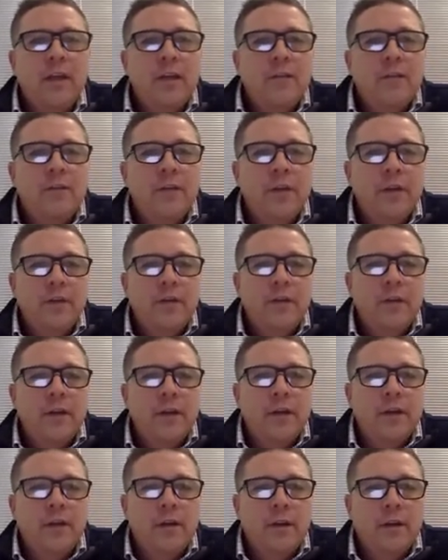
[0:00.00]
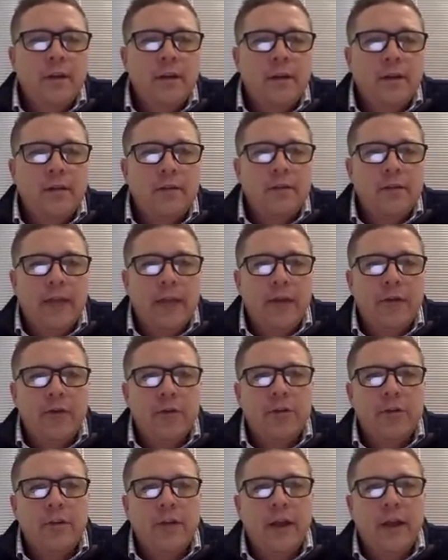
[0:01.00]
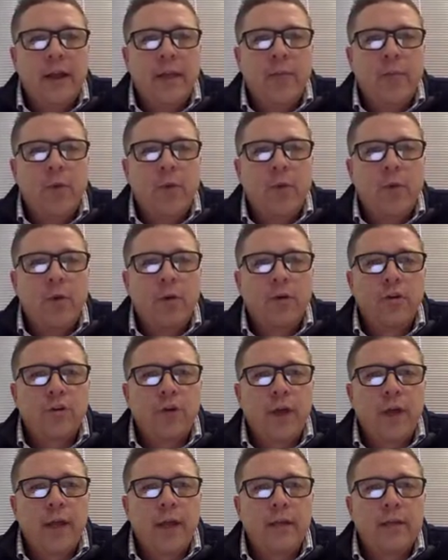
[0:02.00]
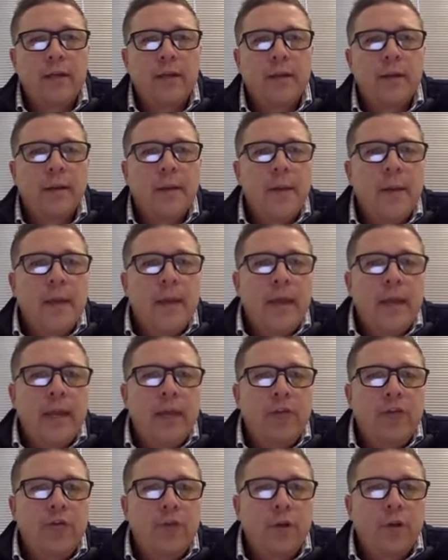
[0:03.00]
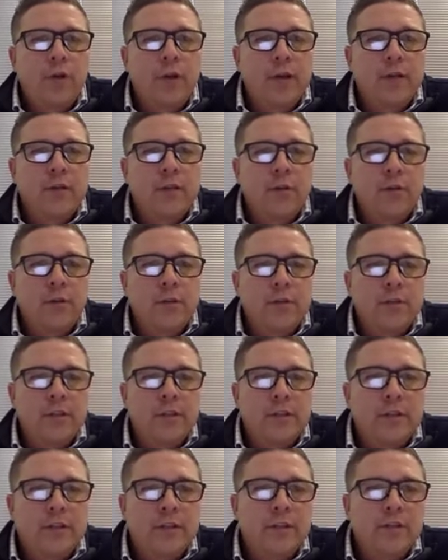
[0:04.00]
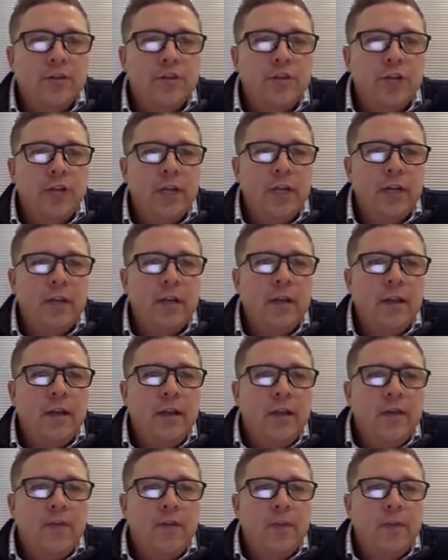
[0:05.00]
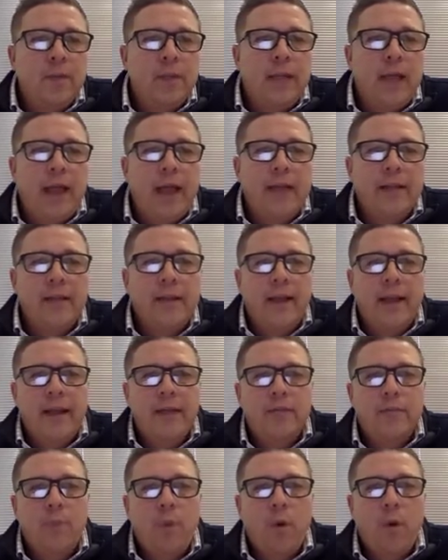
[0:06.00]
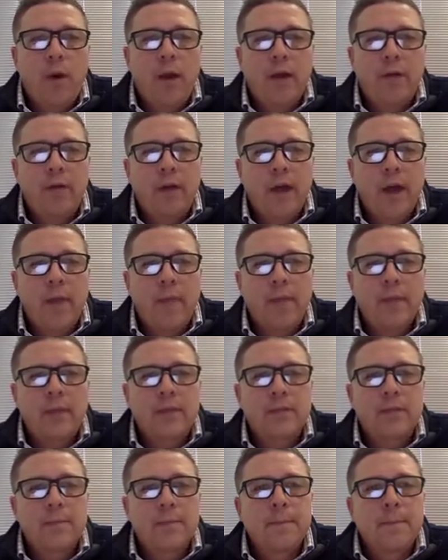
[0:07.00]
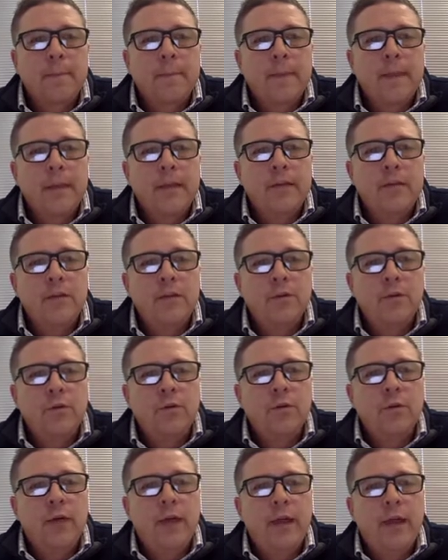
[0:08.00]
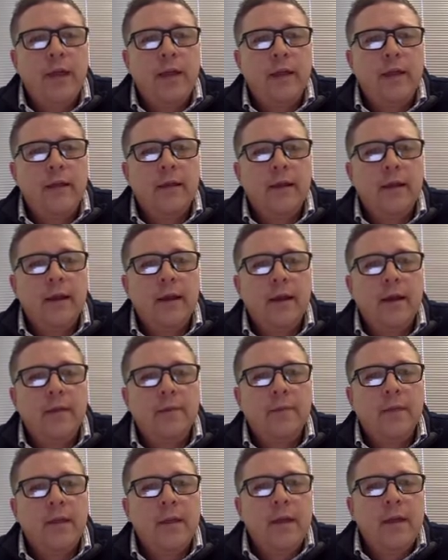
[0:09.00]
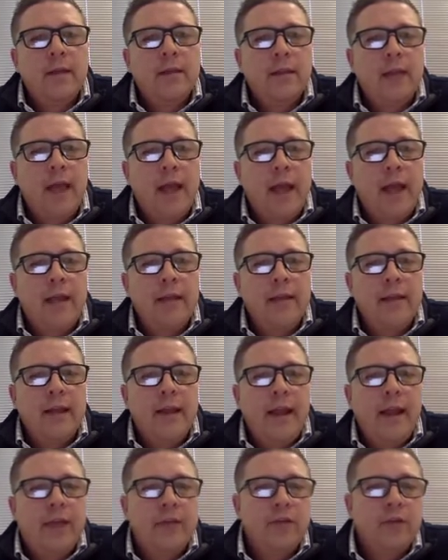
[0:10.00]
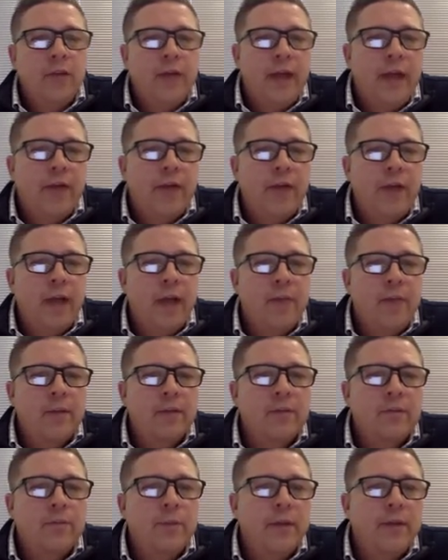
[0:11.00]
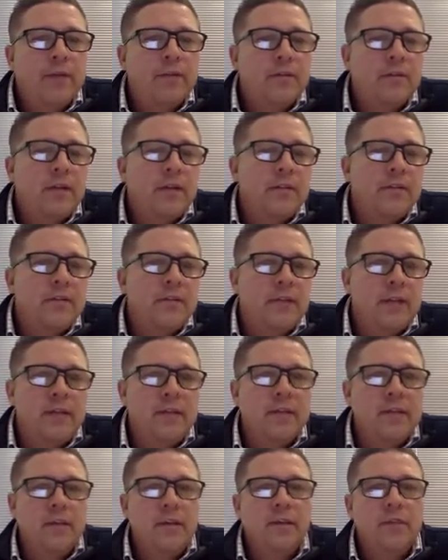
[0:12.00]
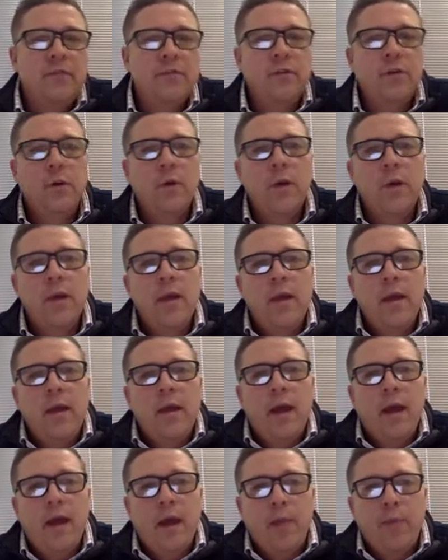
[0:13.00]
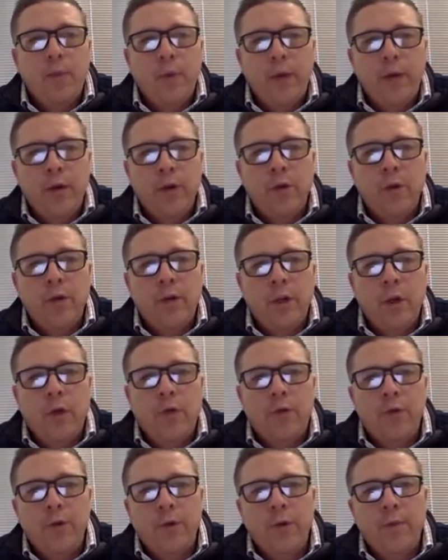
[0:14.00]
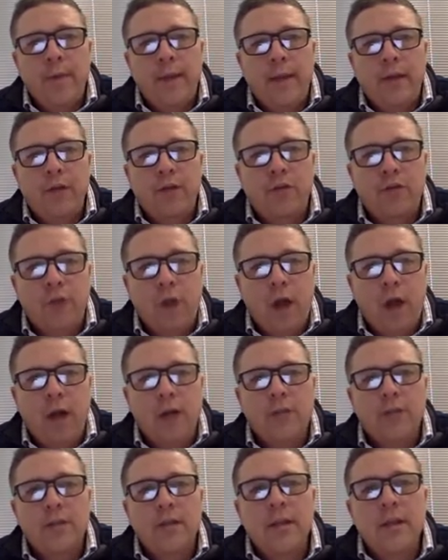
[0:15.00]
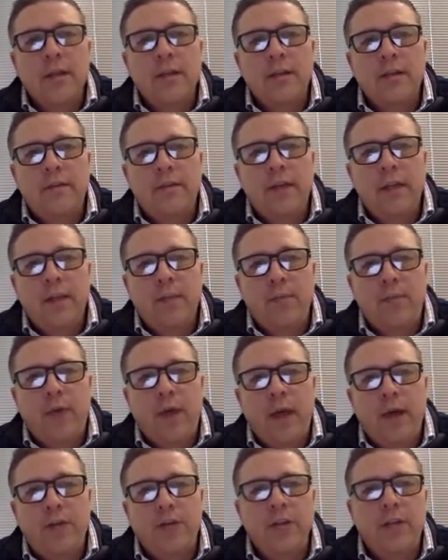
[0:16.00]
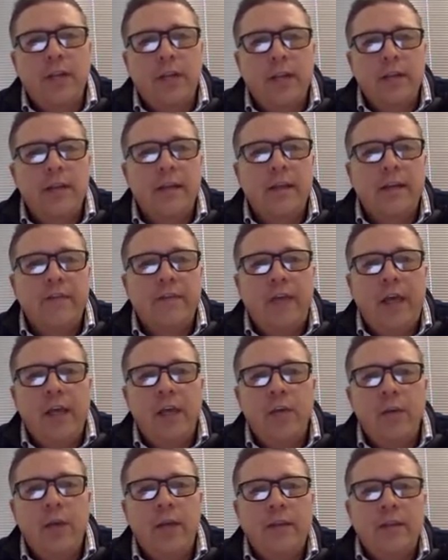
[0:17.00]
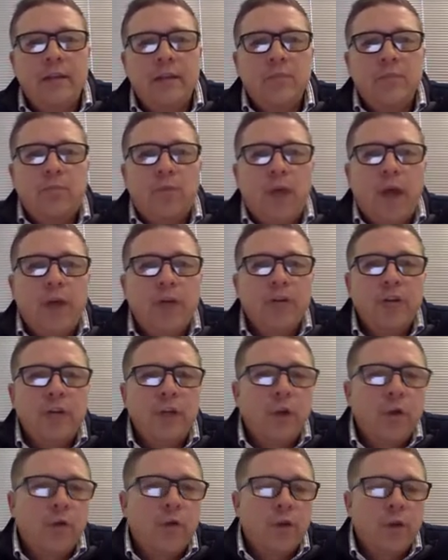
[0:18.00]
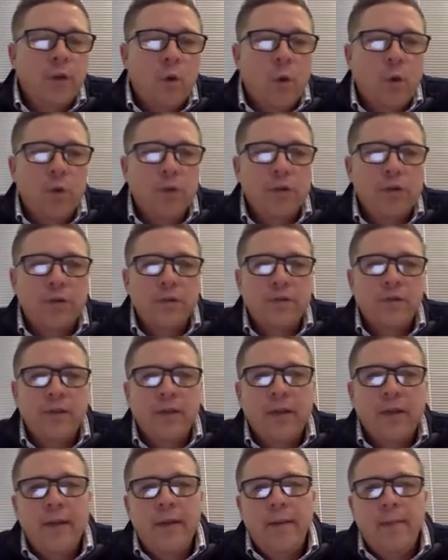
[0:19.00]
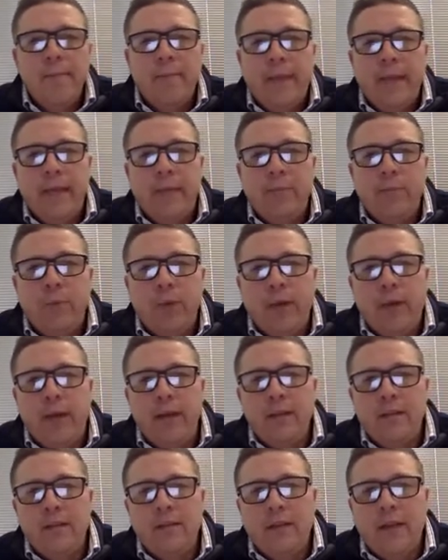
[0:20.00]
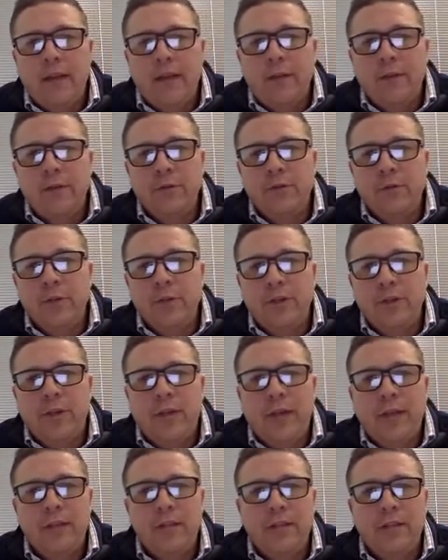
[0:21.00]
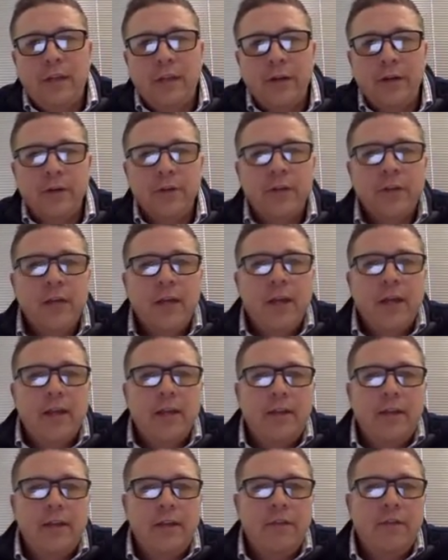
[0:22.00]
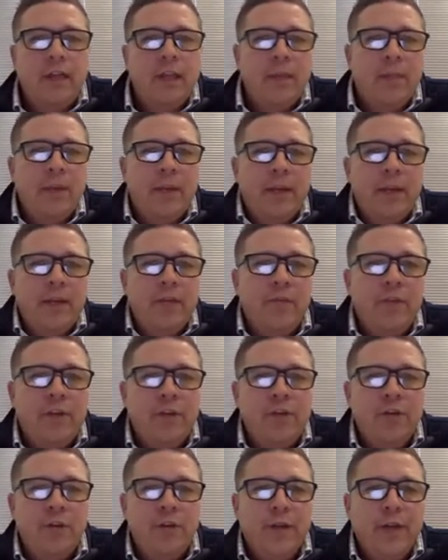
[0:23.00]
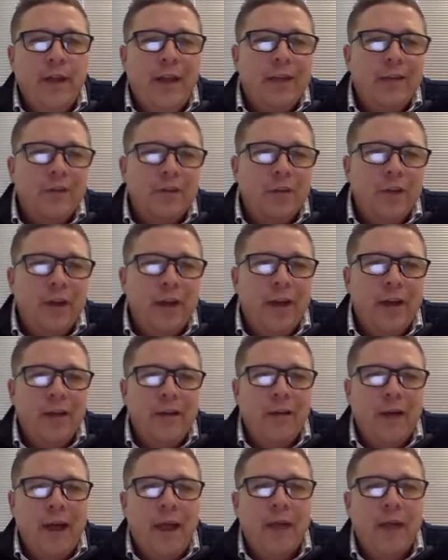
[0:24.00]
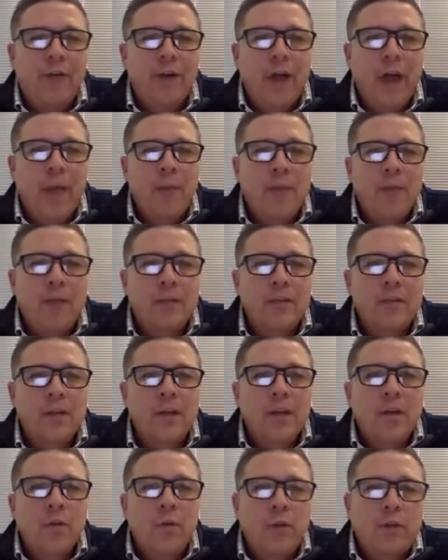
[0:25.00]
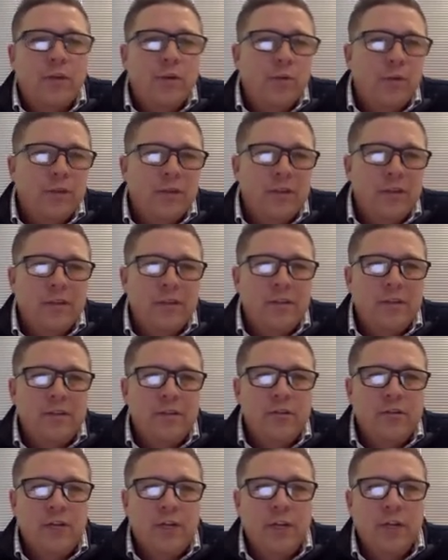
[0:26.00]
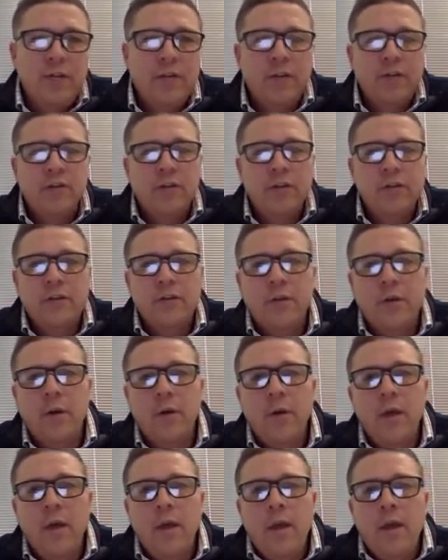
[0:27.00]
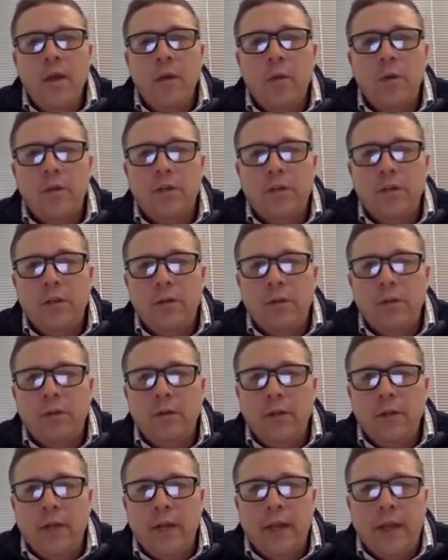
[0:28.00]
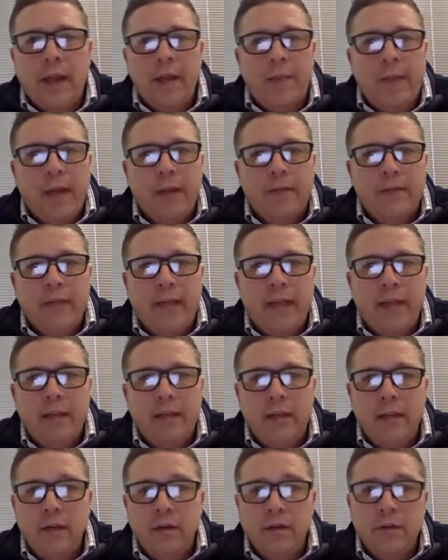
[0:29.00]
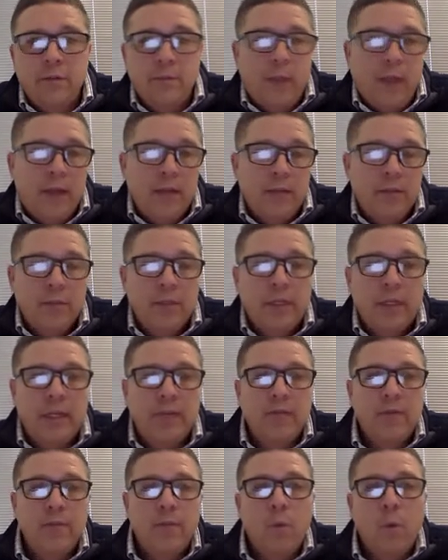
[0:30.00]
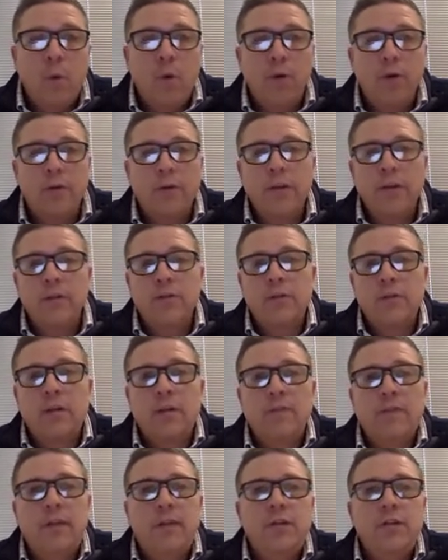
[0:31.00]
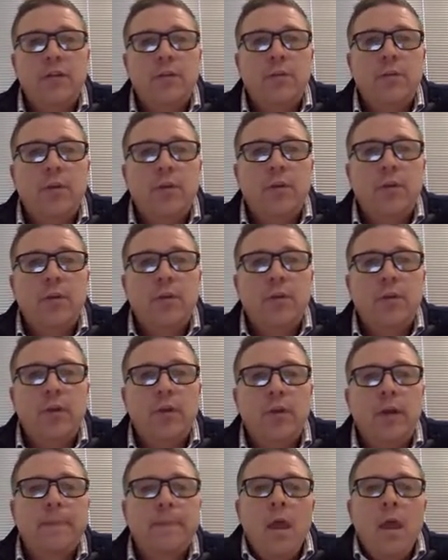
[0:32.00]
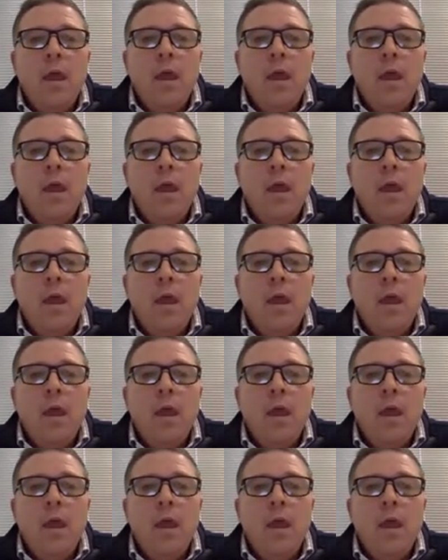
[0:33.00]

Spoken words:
So here's a standard setup where we're trying to introgress a resistance gene from a line that has poor agronomics into a line that has good agronomics but is sensitive. So a breeder would go through and make a cross, develop progeny, and then evaluate these progeny over the course of many breeding cycles, which takes years, to develop an individual that has good agronomics with the resistance gene of interest. So we're still looking at about 10 years, possibly even more, to use conventional breeding.